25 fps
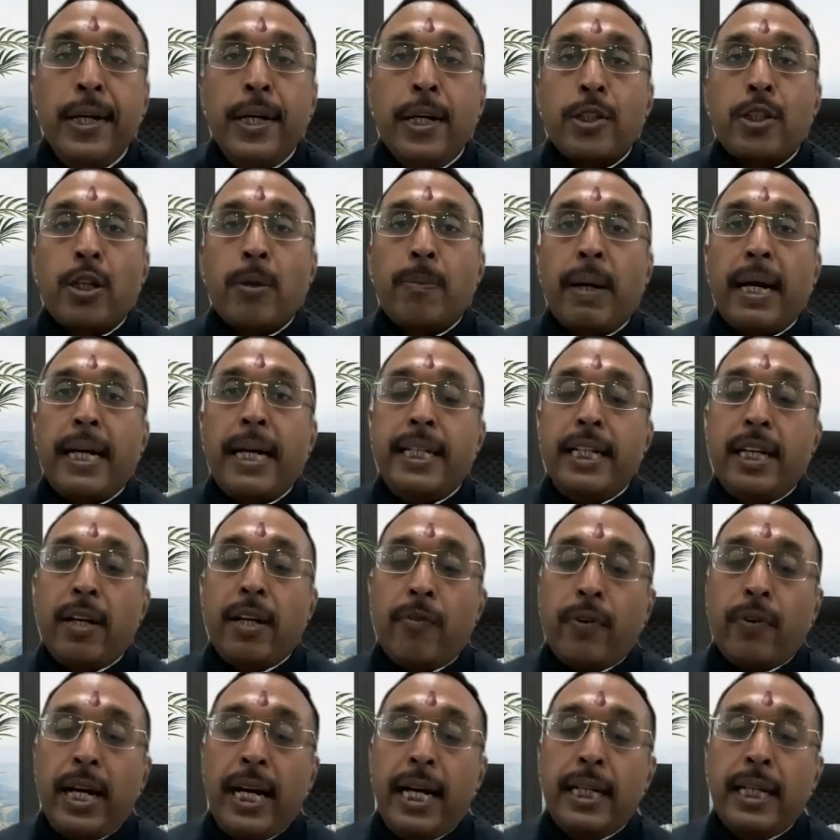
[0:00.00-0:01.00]
So, my dear
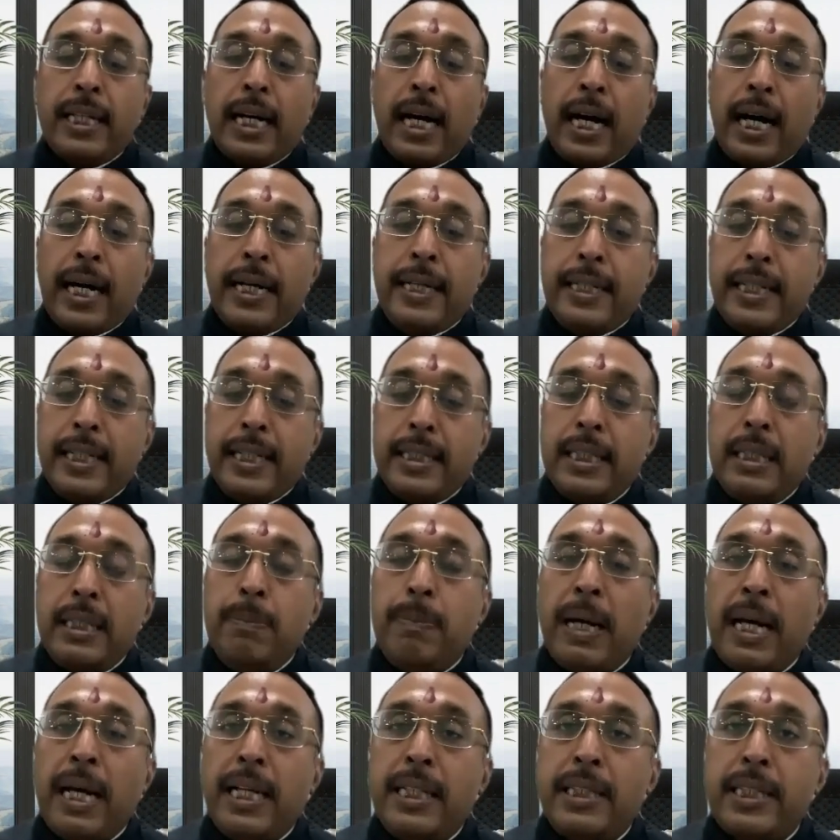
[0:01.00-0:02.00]
friend, the ITC
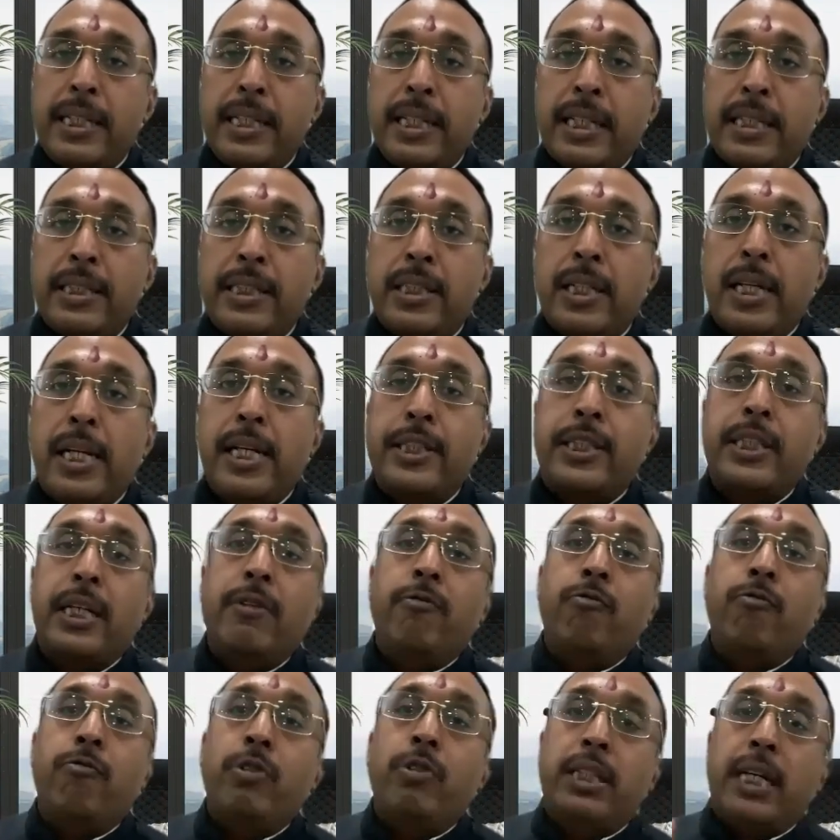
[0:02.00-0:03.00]
balance
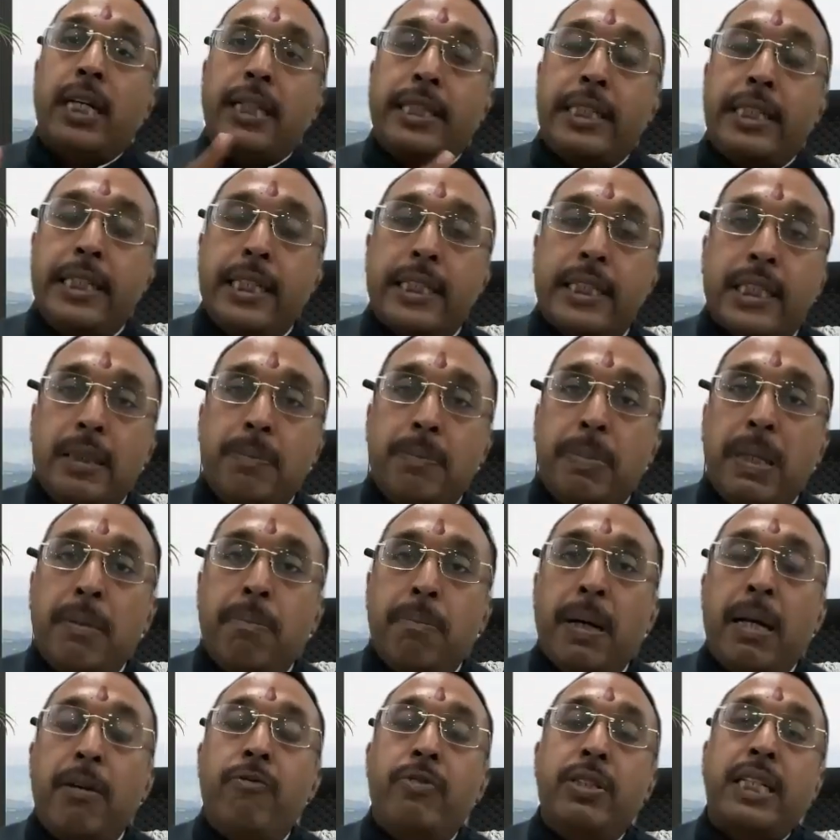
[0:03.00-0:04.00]
reconciliation with the GST
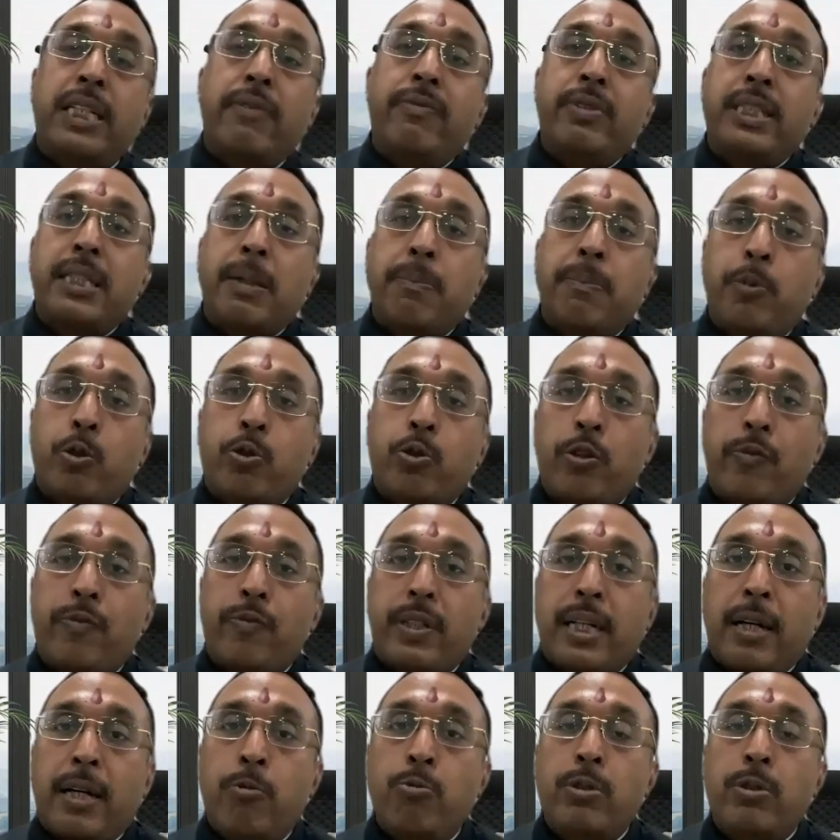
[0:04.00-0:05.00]
payable vis-a-vis the books of
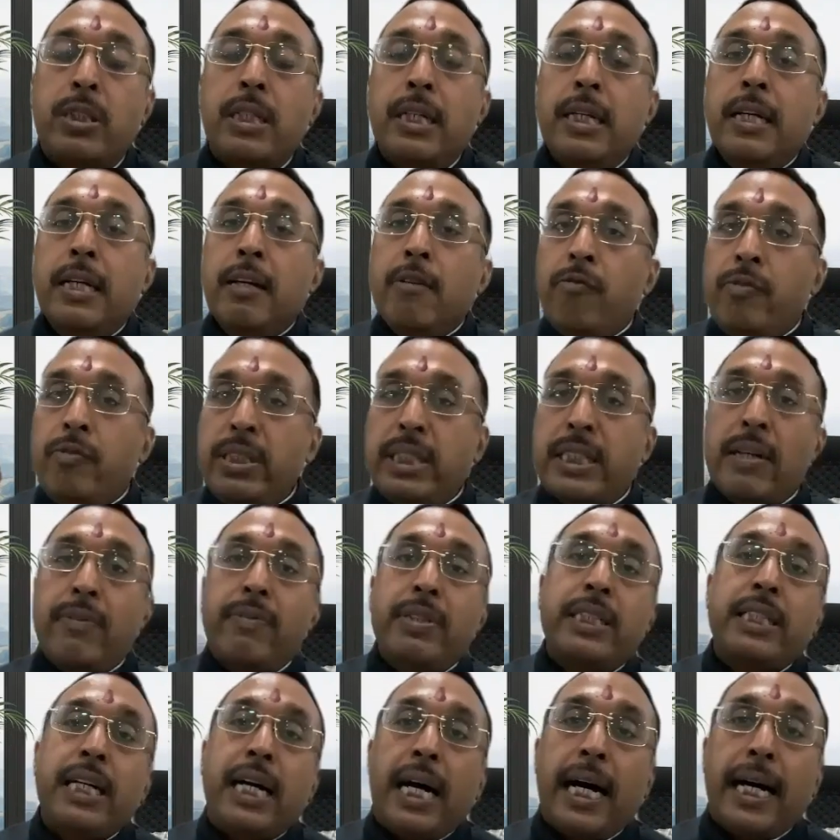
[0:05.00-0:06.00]
accounts,
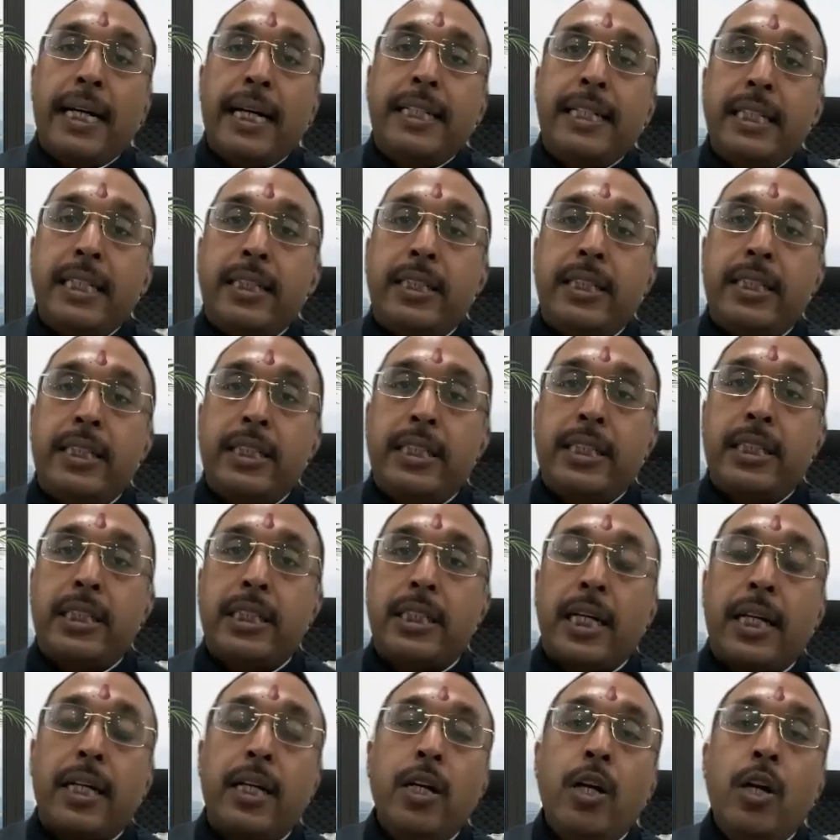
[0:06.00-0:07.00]
vis-a-vis the ITC
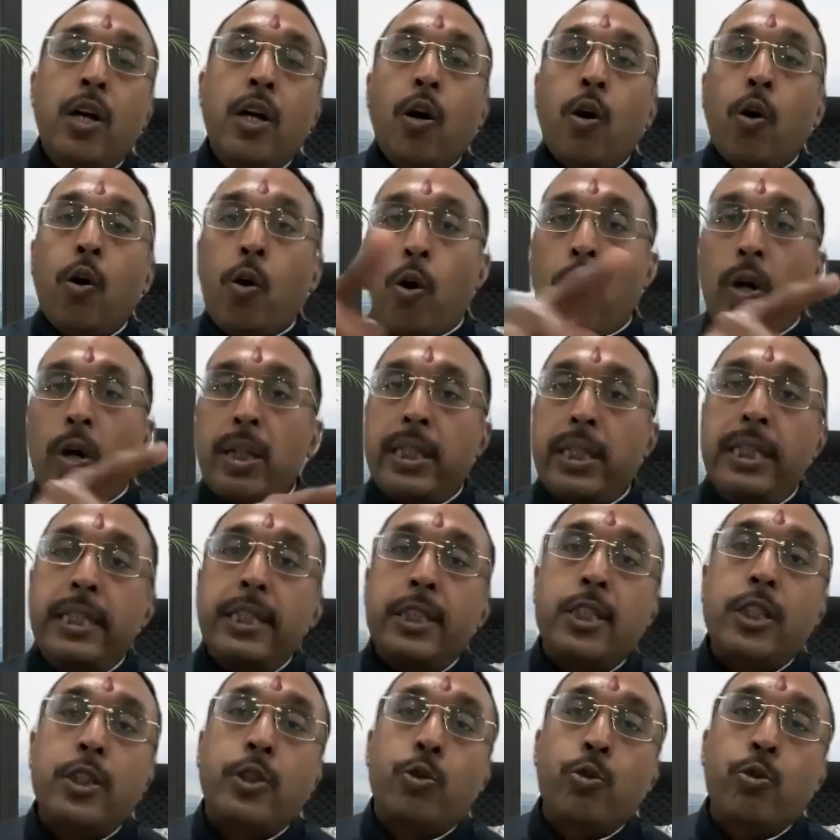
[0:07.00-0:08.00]
register, all
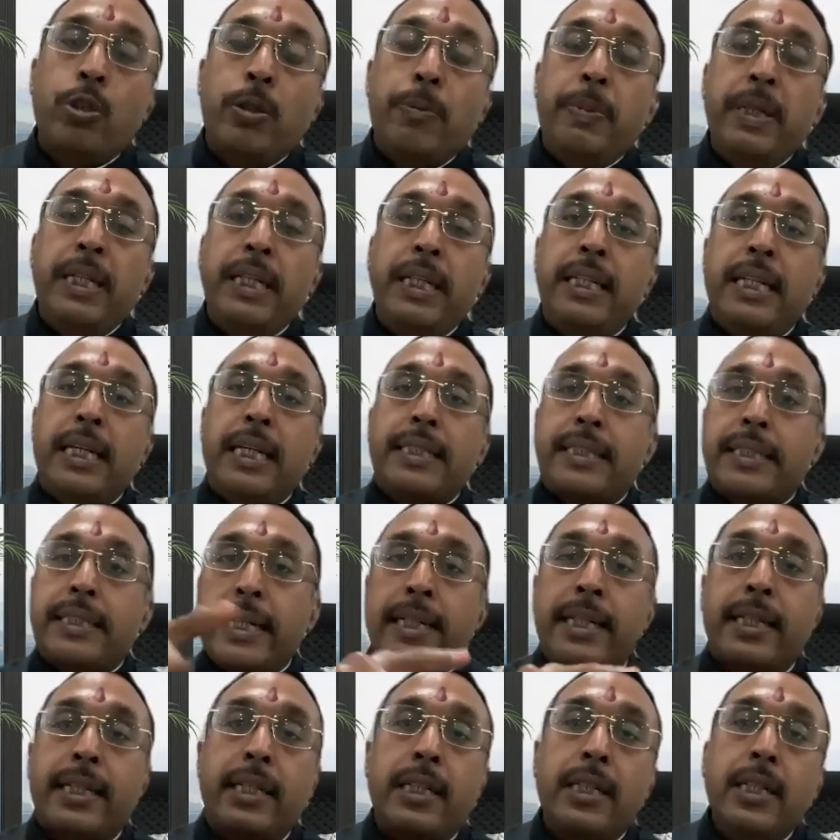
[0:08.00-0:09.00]
these should be in a
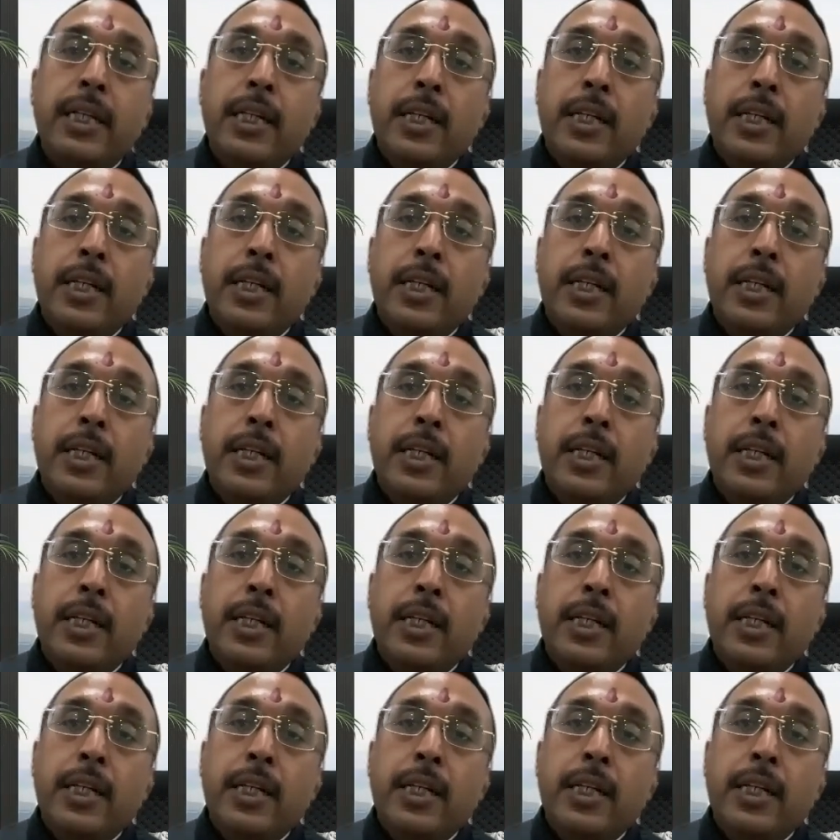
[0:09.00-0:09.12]
sync,